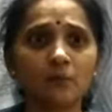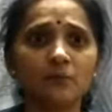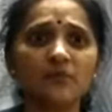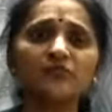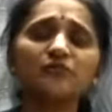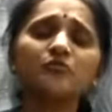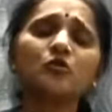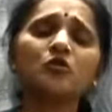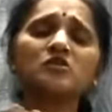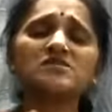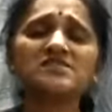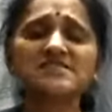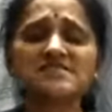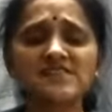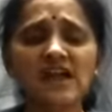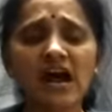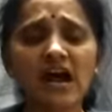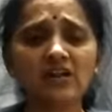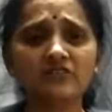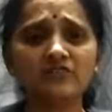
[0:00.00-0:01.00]
before the
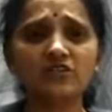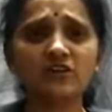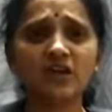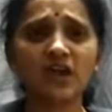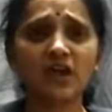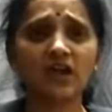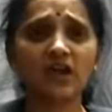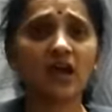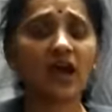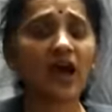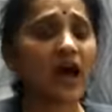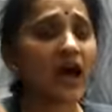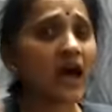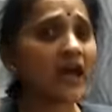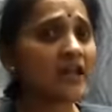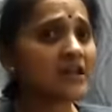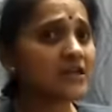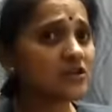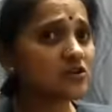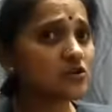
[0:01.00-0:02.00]
start of the day,
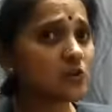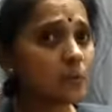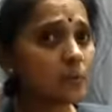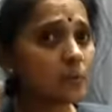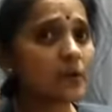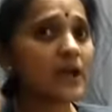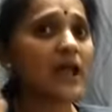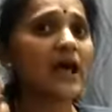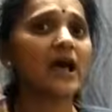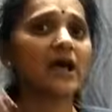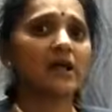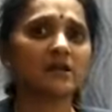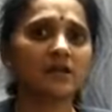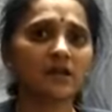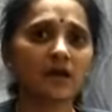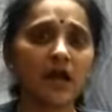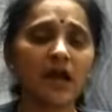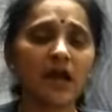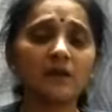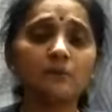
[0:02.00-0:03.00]
I need to plan
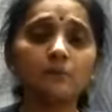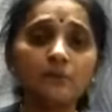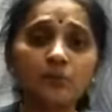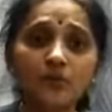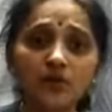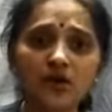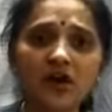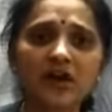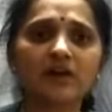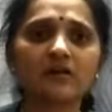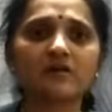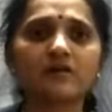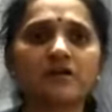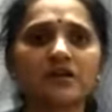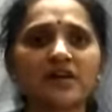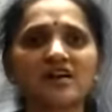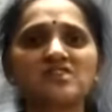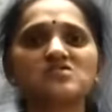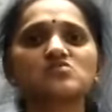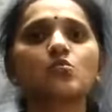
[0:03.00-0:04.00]
and
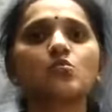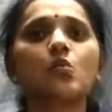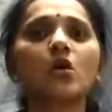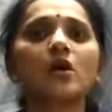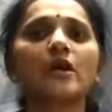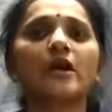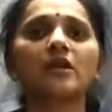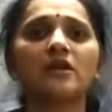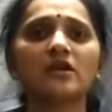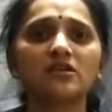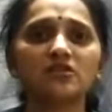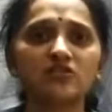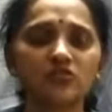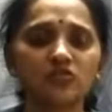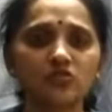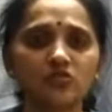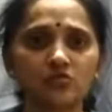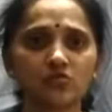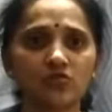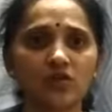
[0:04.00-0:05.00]
prioritize what I need to
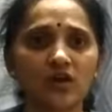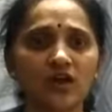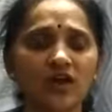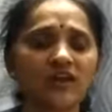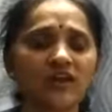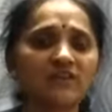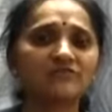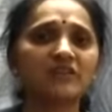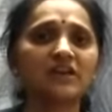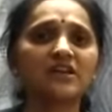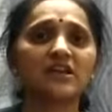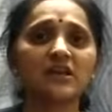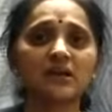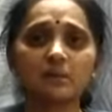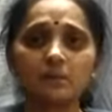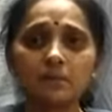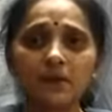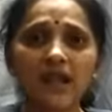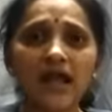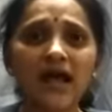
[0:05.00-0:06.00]
do. If I
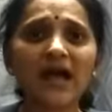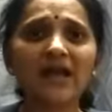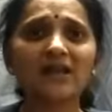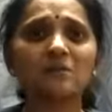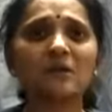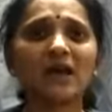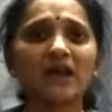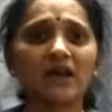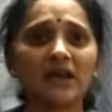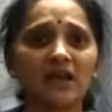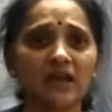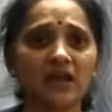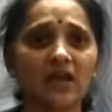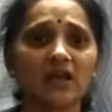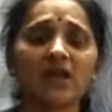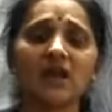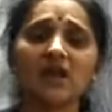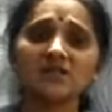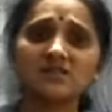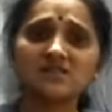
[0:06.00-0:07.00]
can plan my day,
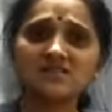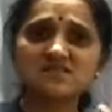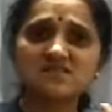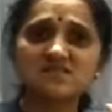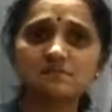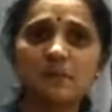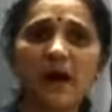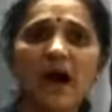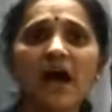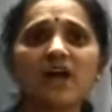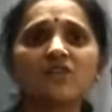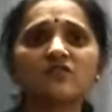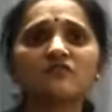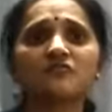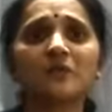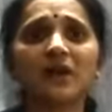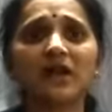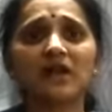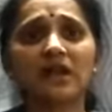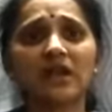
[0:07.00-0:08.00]
this part
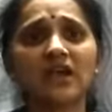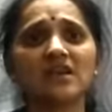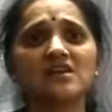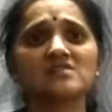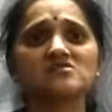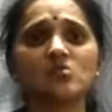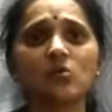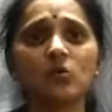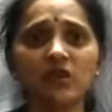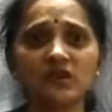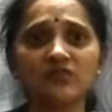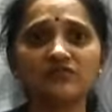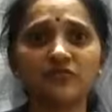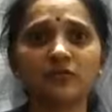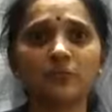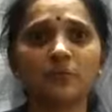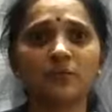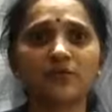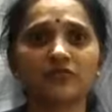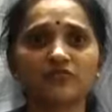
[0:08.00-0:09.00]
of my day is only
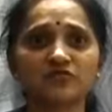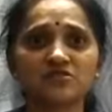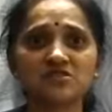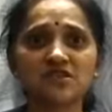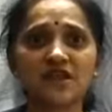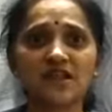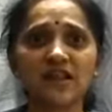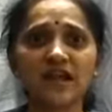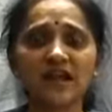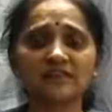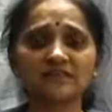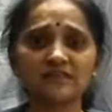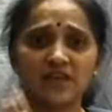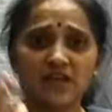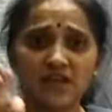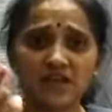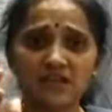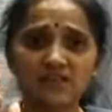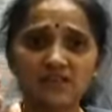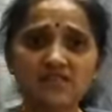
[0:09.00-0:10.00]
for professional life,
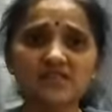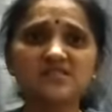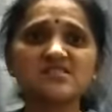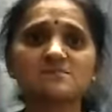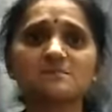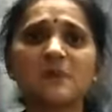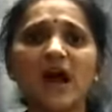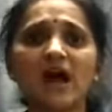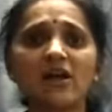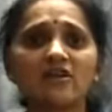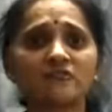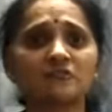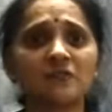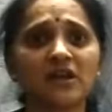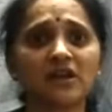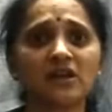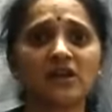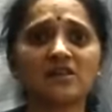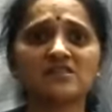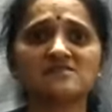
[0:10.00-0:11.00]
this part of
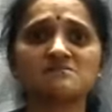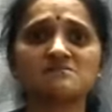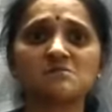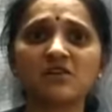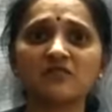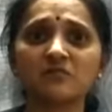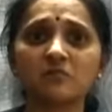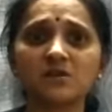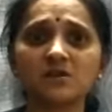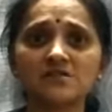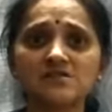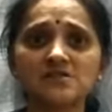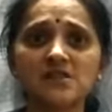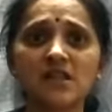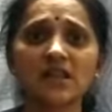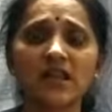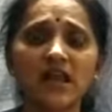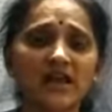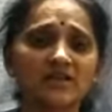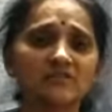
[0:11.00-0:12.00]
my day is my
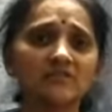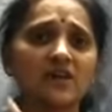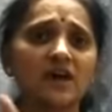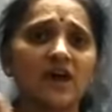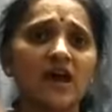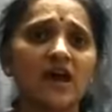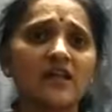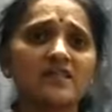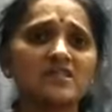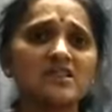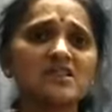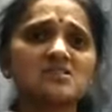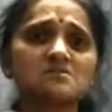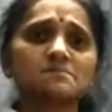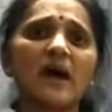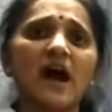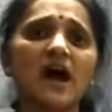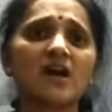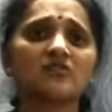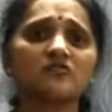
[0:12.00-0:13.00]
personal life, and this
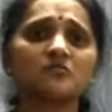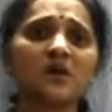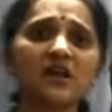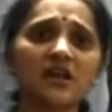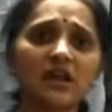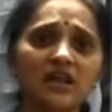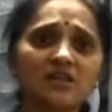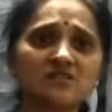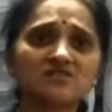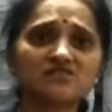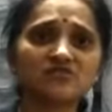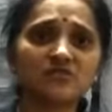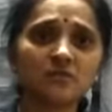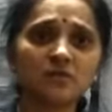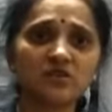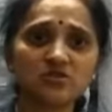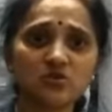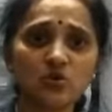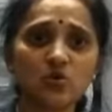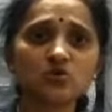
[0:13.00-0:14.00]
part of my day is for
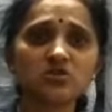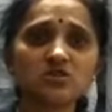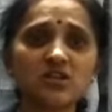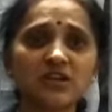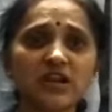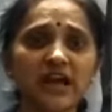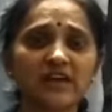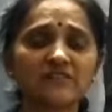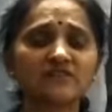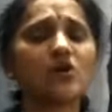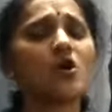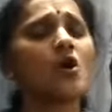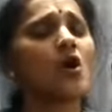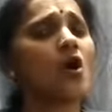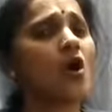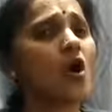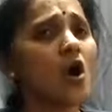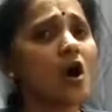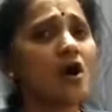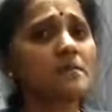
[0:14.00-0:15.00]
my social life.
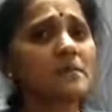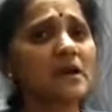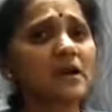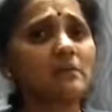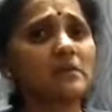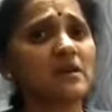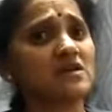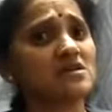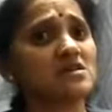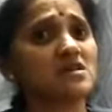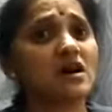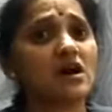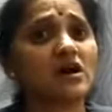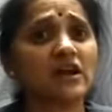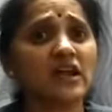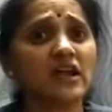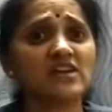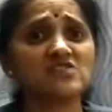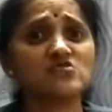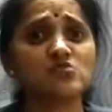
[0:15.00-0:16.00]
Or maybe a
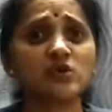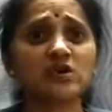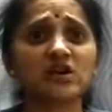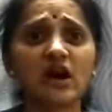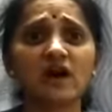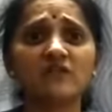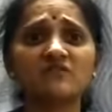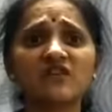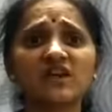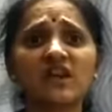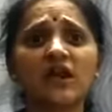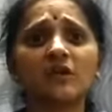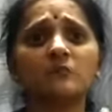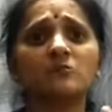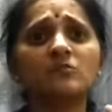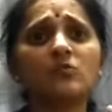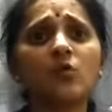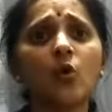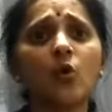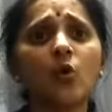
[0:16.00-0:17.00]
days would come when
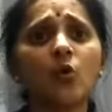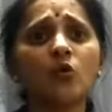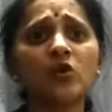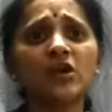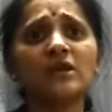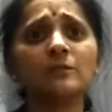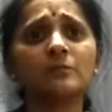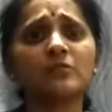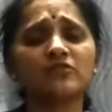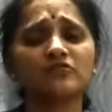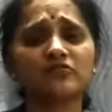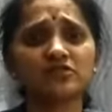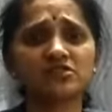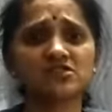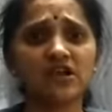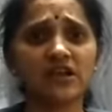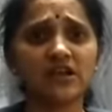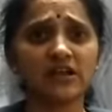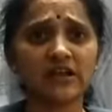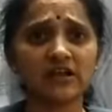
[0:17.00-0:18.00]
I'm only
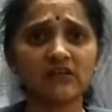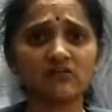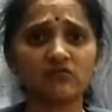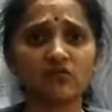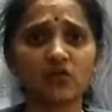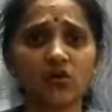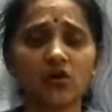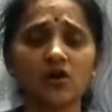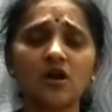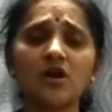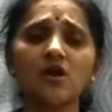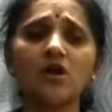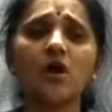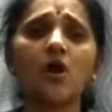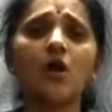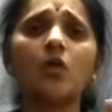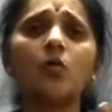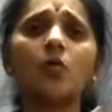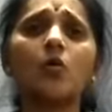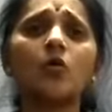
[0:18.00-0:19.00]
professionally involved
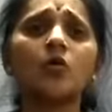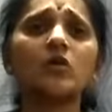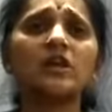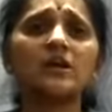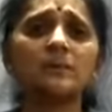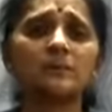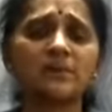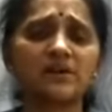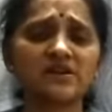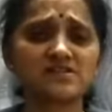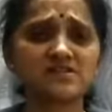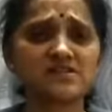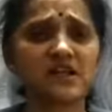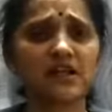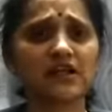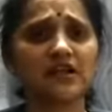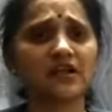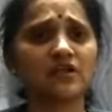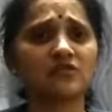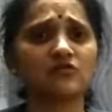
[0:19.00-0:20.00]
or only
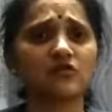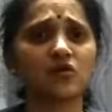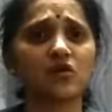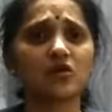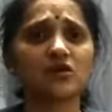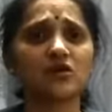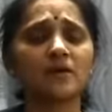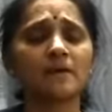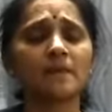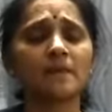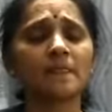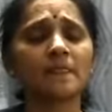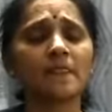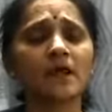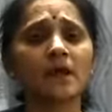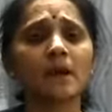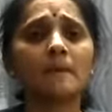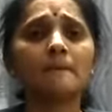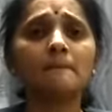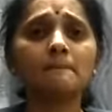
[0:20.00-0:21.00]
personally involved.
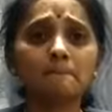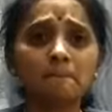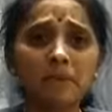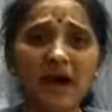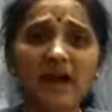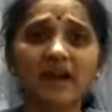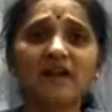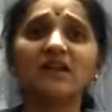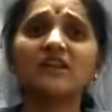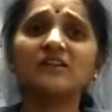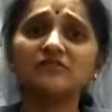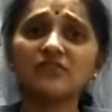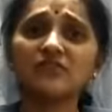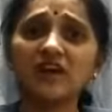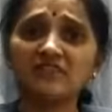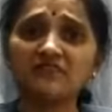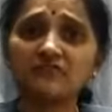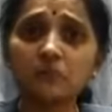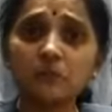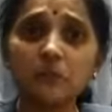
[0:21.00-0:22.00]
But if
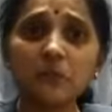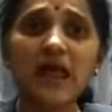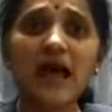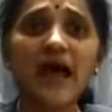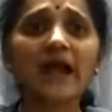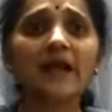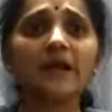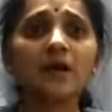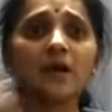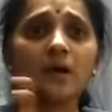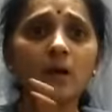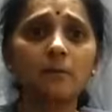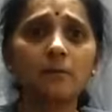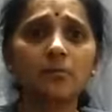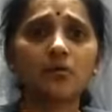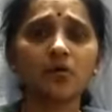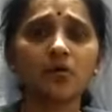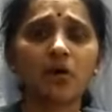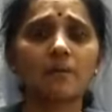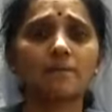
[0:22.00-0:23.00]
I've planned
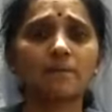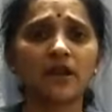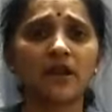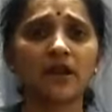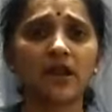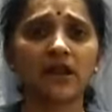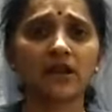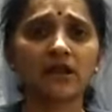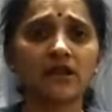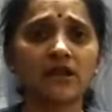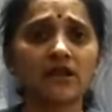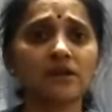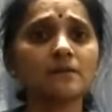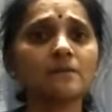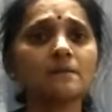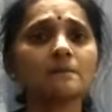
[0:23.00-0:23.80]
appropriately